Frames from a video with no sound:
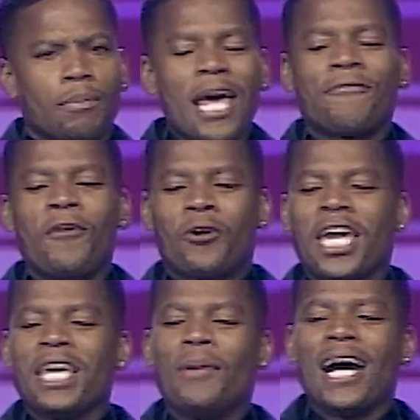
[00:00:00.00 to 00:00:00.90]
Black folk
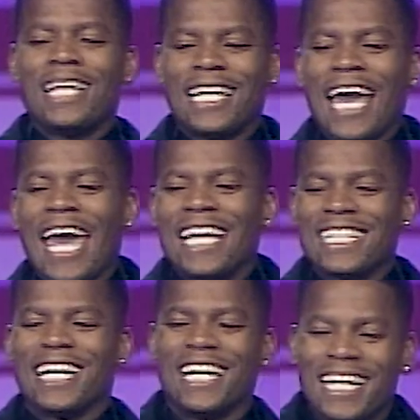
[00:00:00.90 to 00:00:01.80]
keep behind their
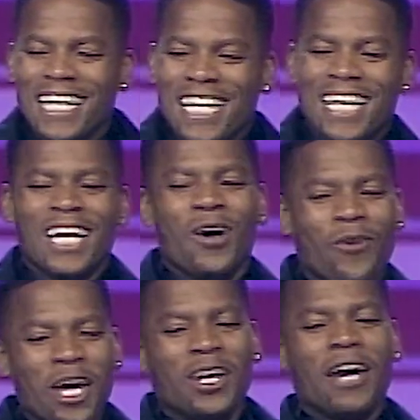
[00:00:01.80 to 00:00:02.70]
gas, huh?
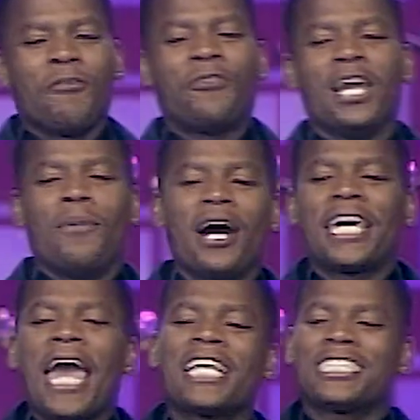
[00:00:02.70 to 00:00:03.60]
We don't never fill up our
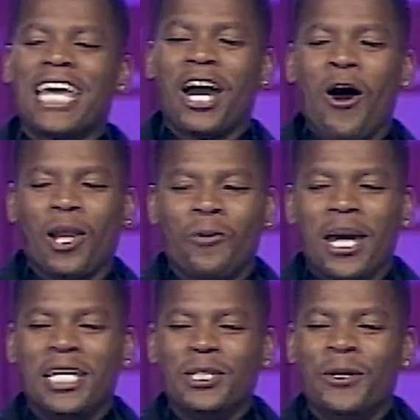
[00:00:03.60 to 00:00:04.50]
gas tank all the
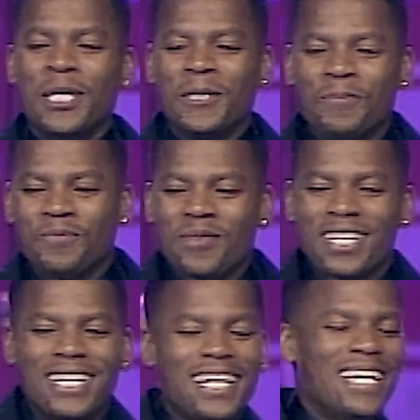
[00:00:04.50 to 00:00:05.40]
way, do we?
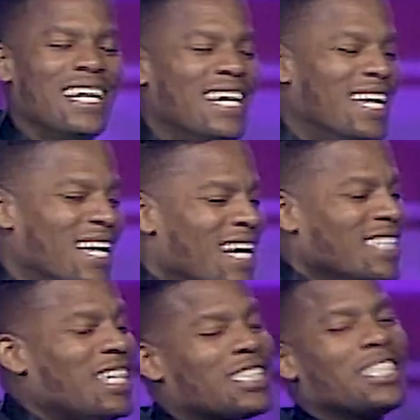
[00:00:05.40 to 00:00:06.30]

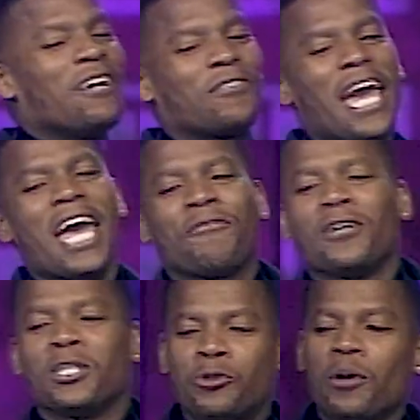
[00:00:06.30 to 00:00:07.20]
Just enough gas
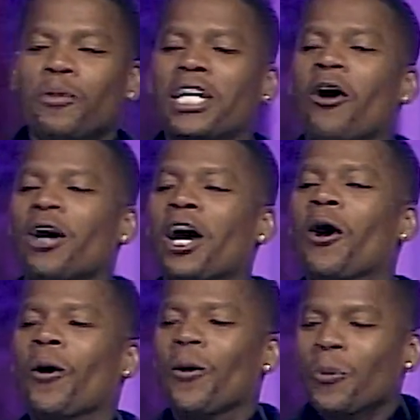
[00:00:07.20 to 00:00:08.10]
for the trip we going
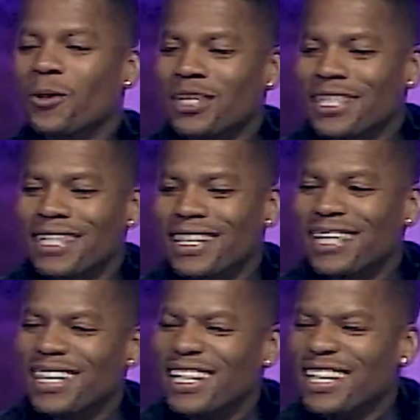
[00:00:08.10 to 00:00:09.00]
on
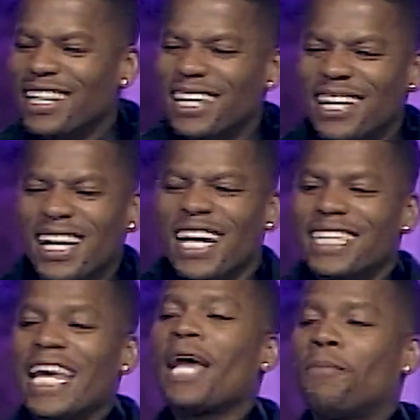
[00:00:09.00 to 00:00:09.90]

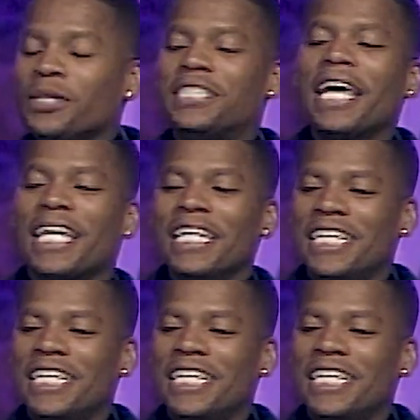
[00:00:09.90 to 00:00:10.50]
that particular